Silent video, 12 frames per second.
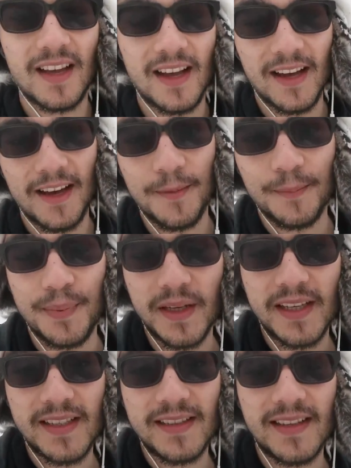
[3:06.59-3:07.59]

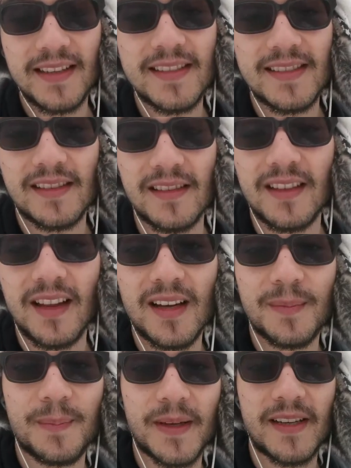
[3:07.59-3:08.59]
but it is a
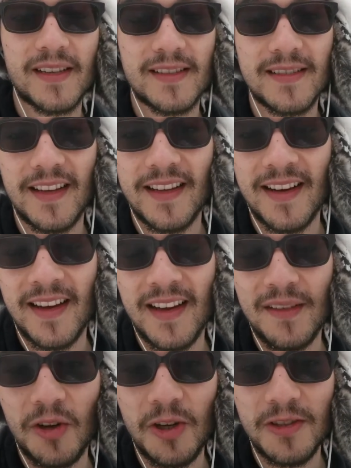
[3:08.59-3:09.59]
lot better, and I
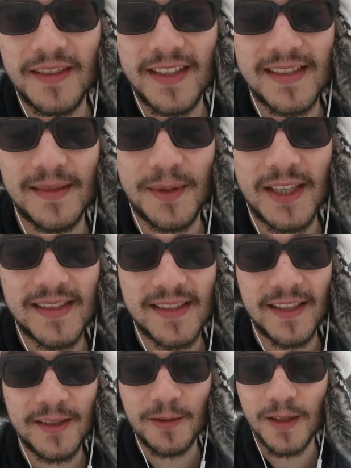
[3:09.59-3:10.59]
have all these
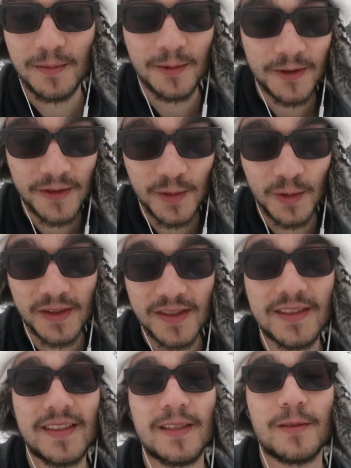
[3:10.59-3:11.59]
amazing, incredible tools
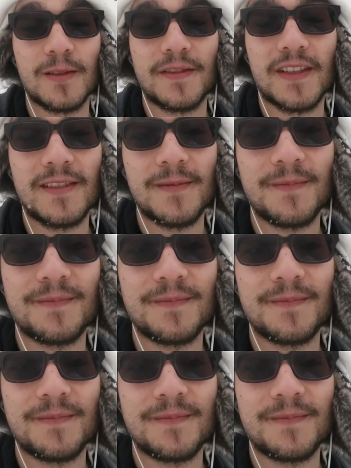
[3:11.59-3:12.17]
to deal with it,